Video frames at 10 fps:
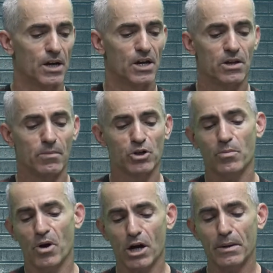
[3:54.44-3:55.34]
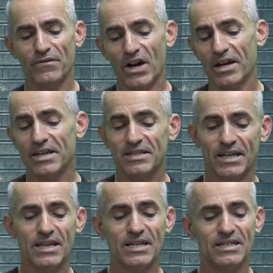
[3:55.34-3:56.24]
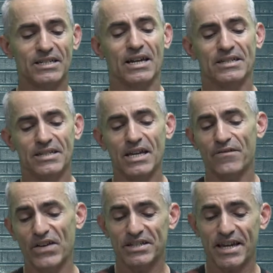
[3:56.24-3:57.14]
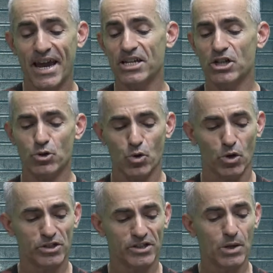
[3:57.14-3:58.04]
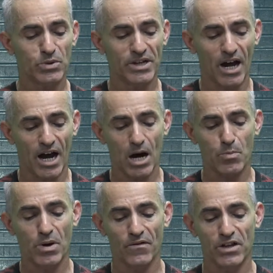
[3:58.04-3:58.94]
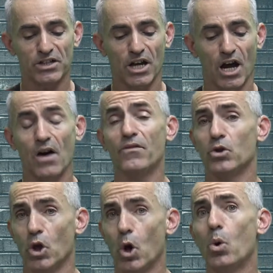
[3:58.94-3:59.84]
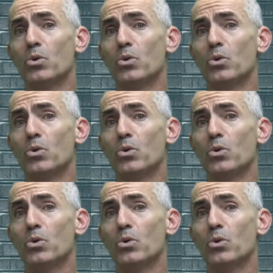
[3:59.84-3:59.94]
The most remarkable findings in this CFS case control study was a higher prevalence of low